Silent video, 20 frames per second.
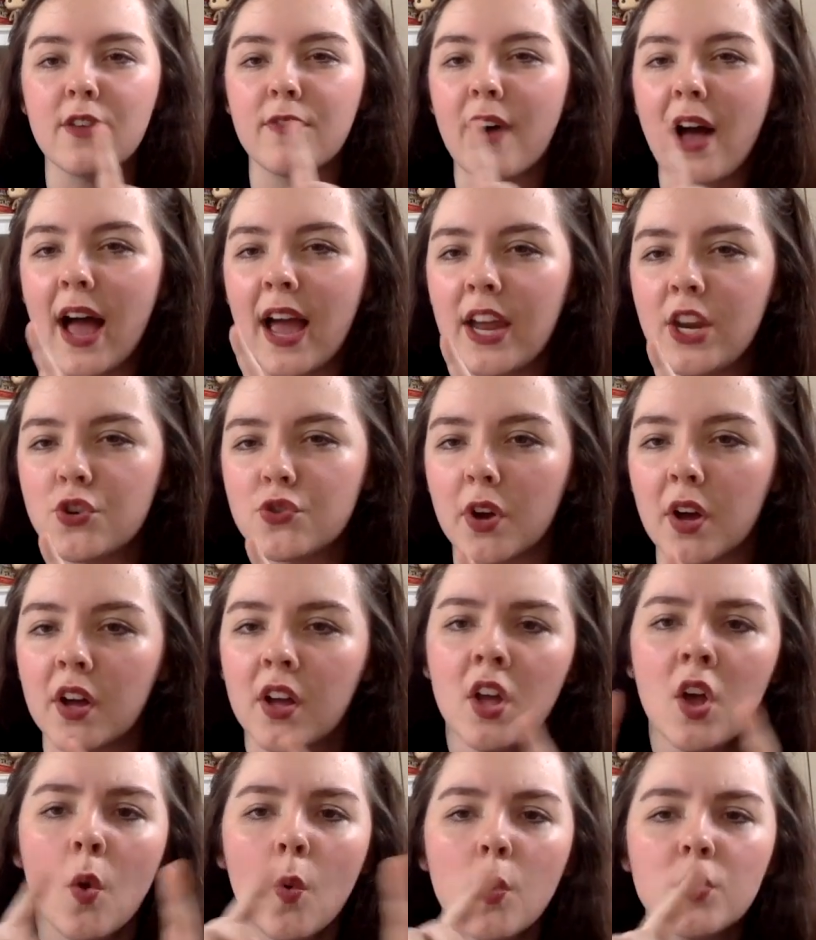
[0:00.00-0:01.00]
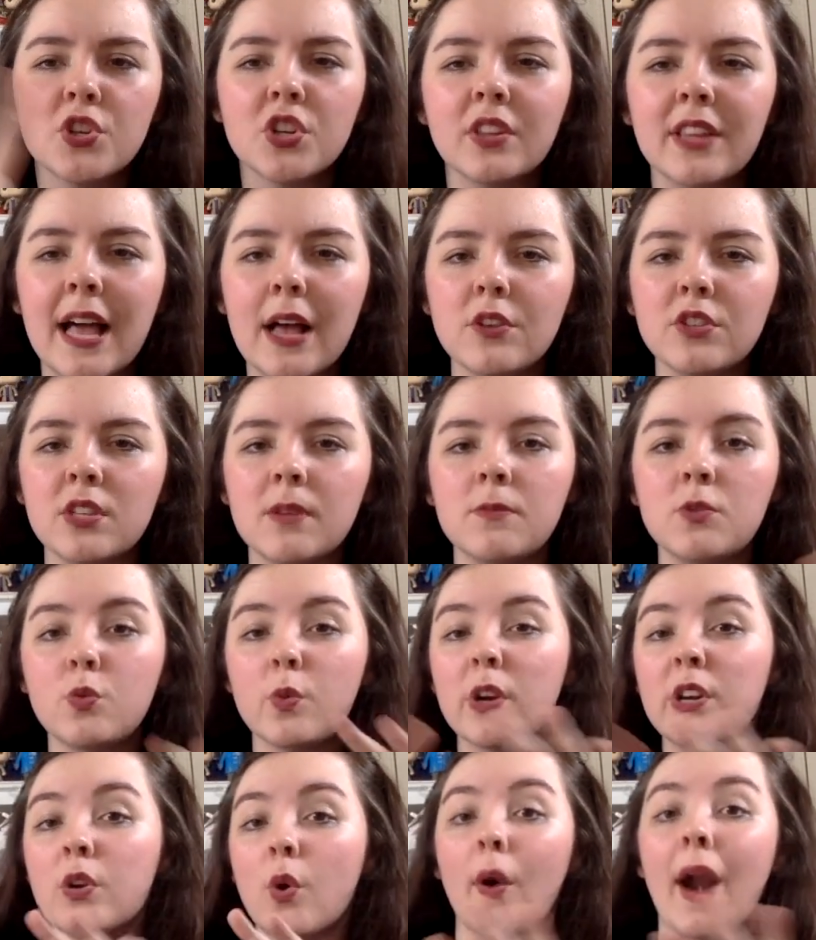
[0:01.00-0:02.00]
of Hydra, which allows them
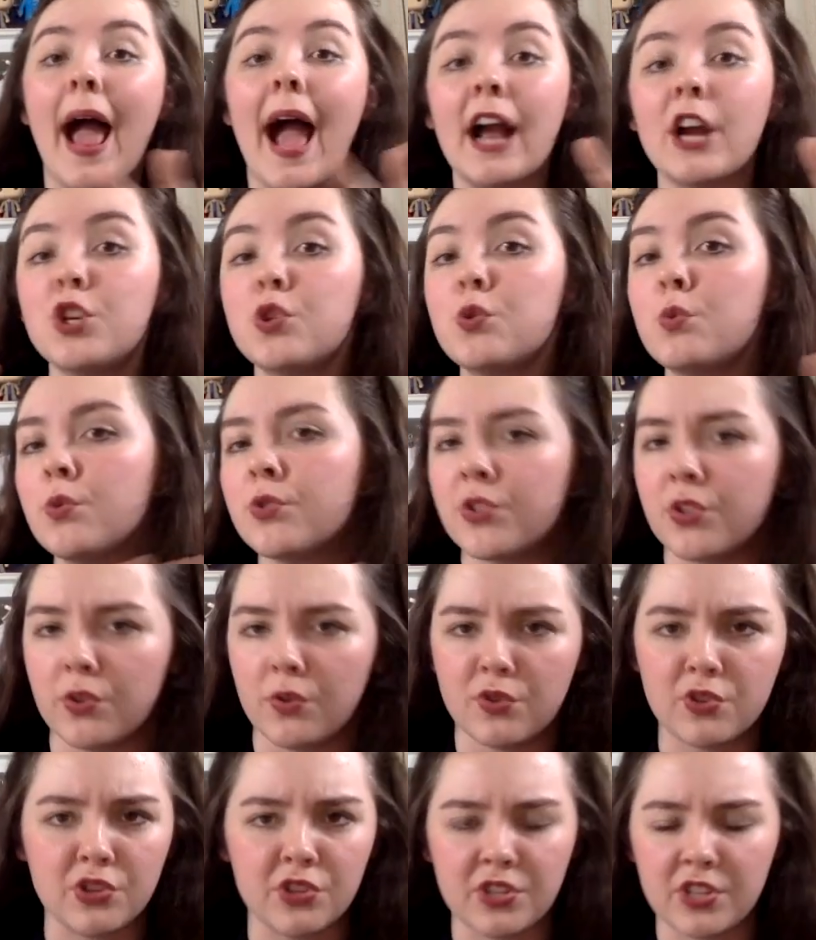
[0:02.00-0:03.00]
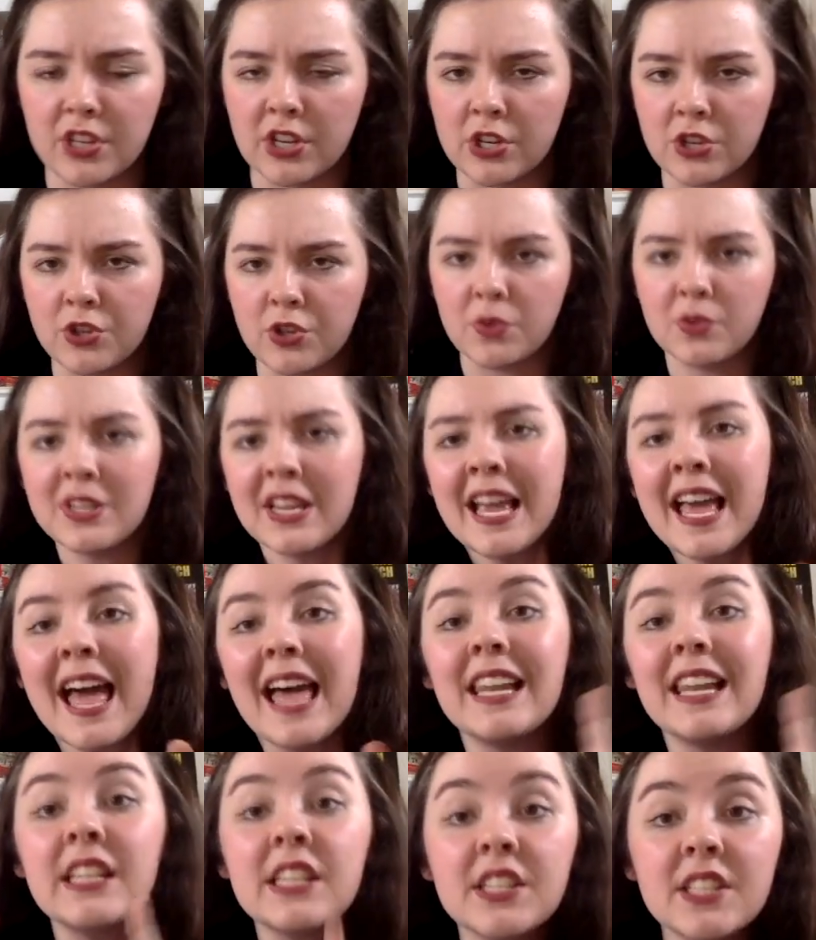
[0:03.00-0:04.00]
to ignore actual solutions to issues
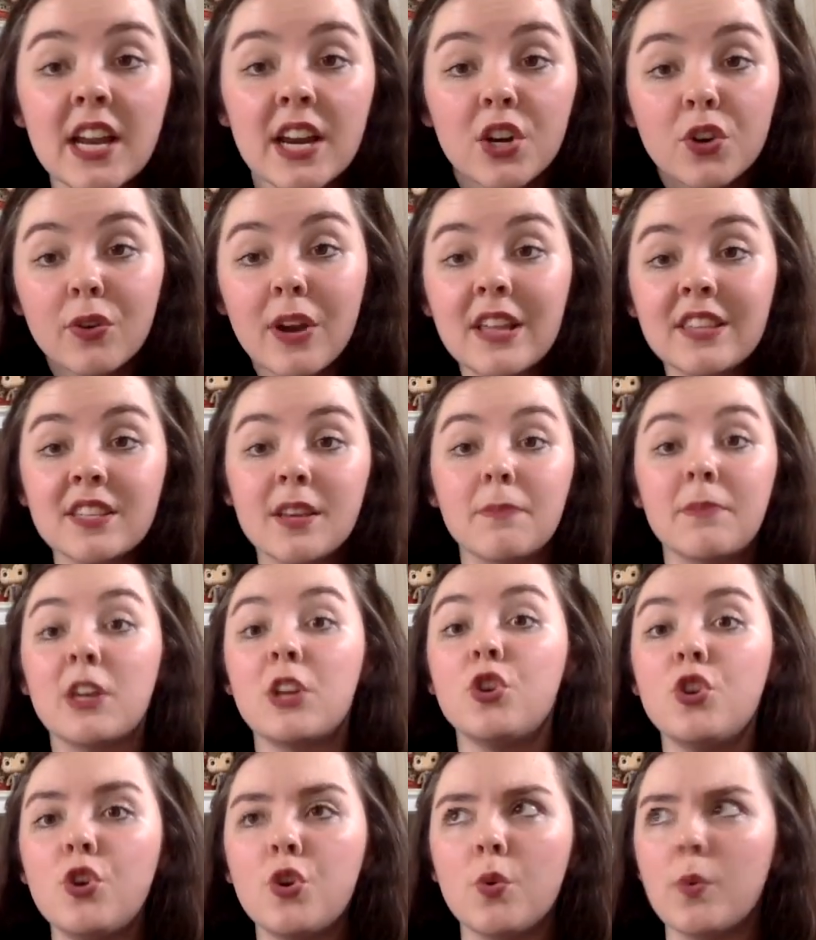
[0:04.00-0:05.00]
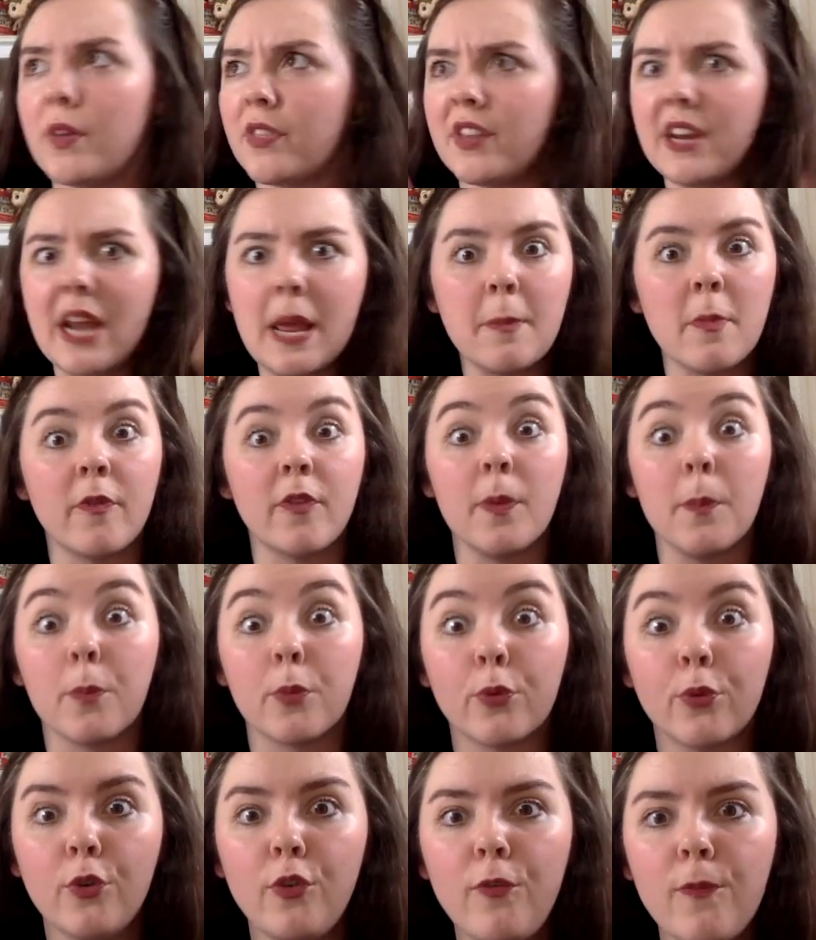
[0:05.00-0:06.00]
and instead create something new in the name of
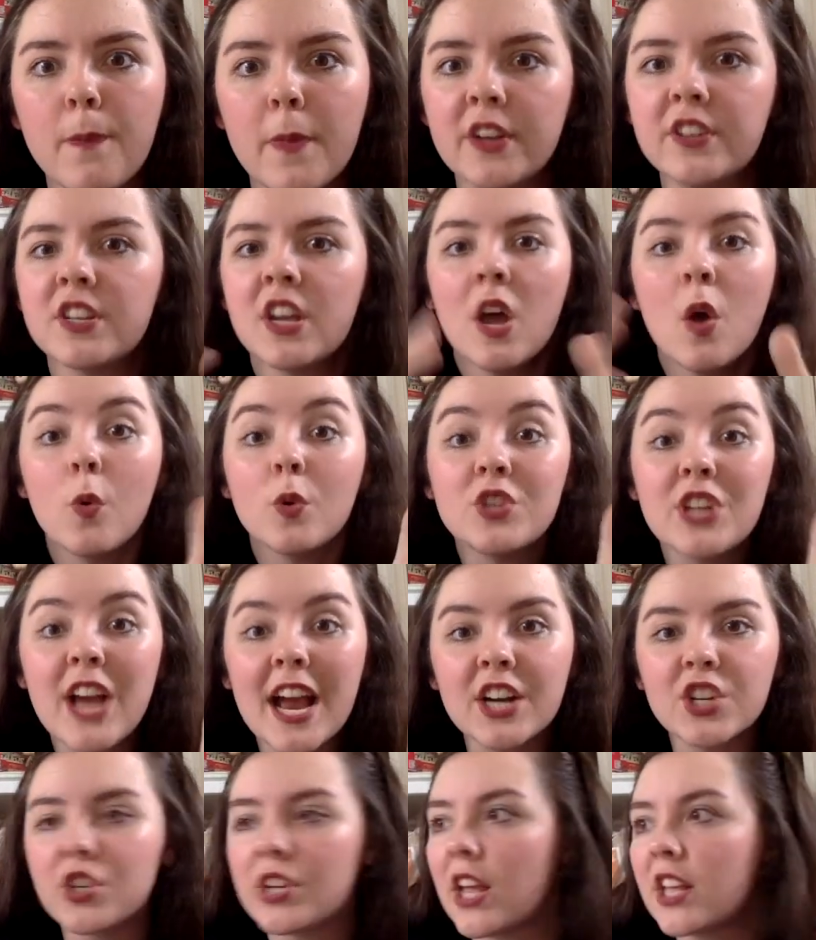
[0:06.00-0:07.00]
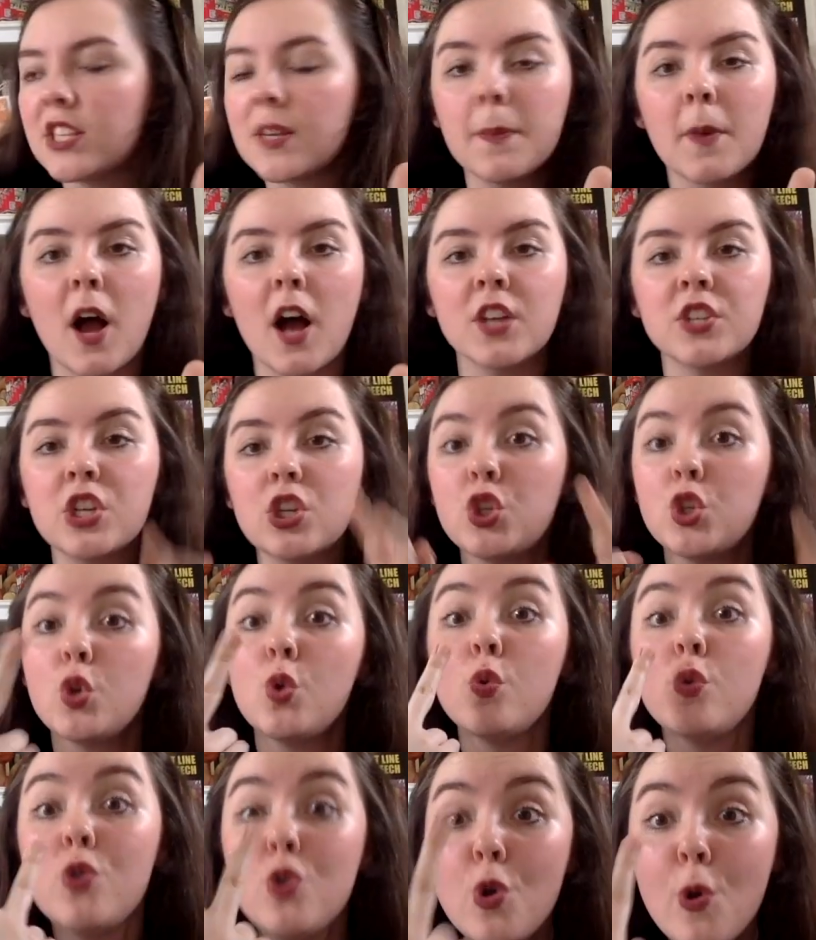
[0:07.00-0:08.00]
improvement, which actually ends up causing
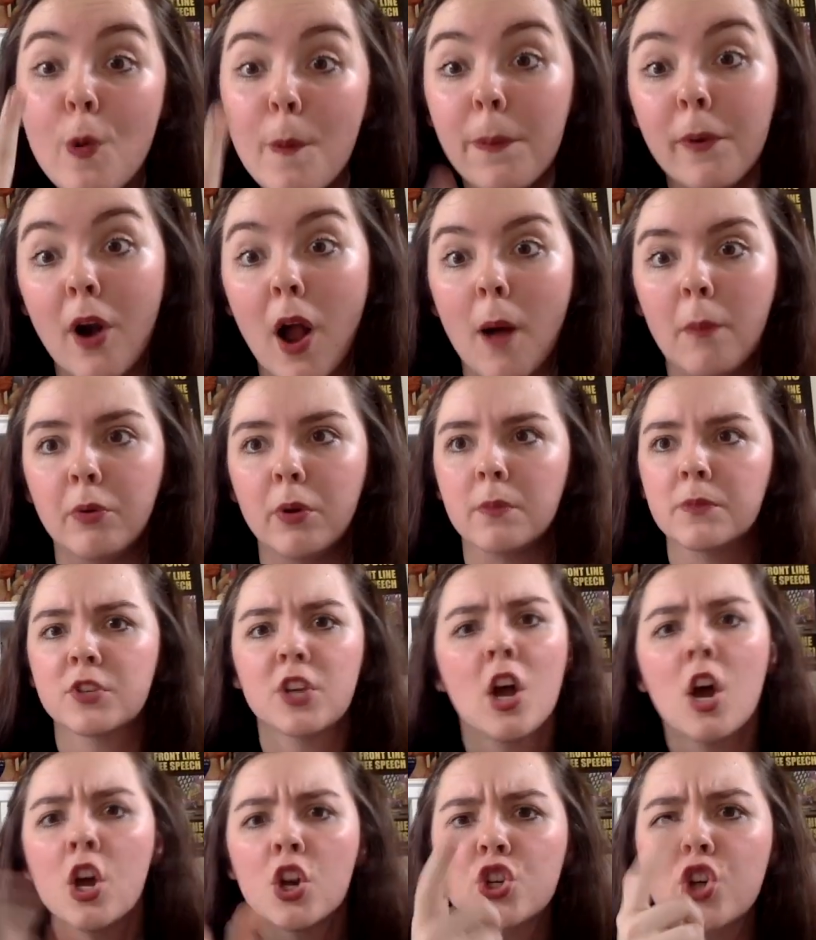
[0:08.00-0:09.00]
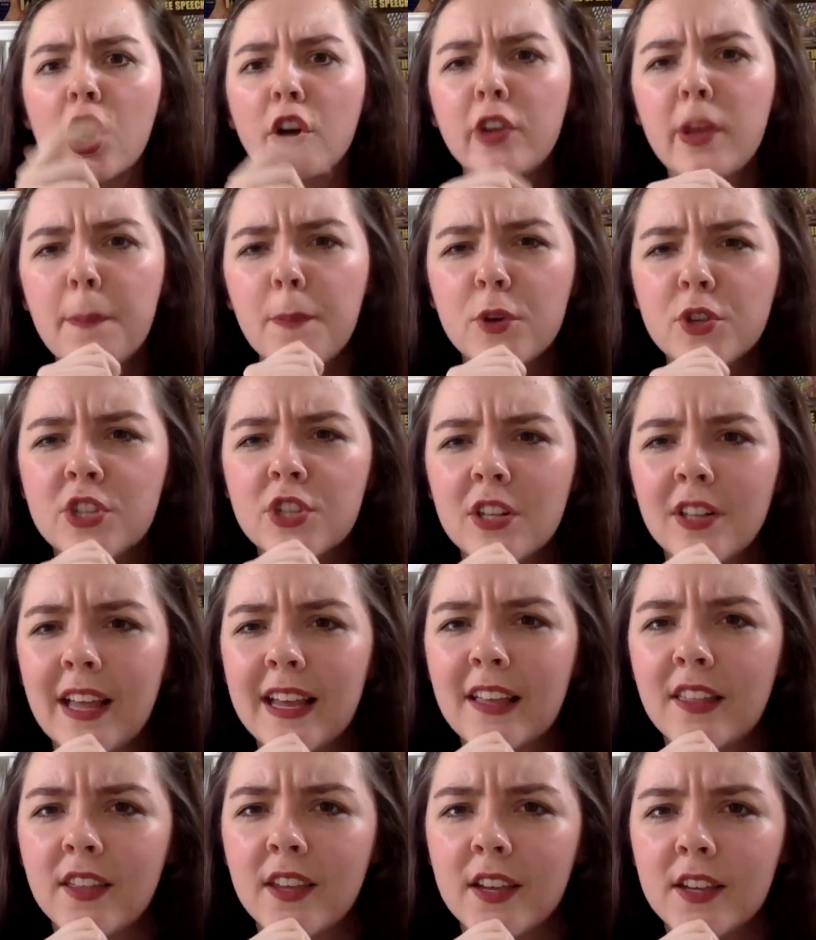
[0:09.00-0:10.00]
two new problems. Charlie puts it
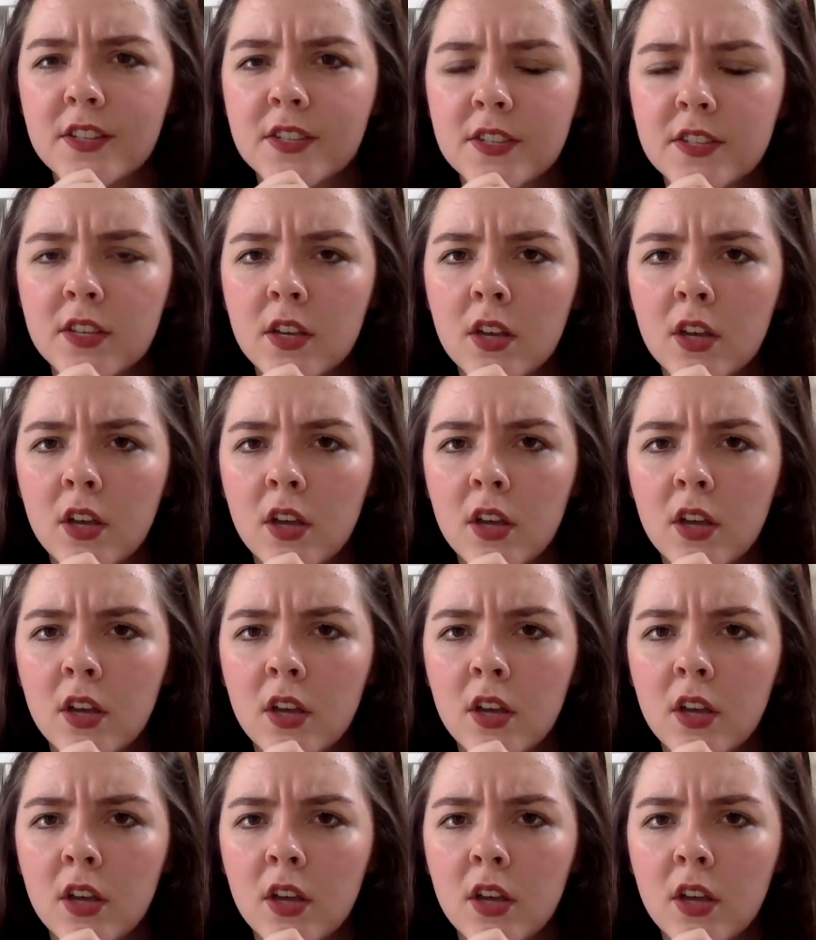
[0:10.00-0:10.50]
like this.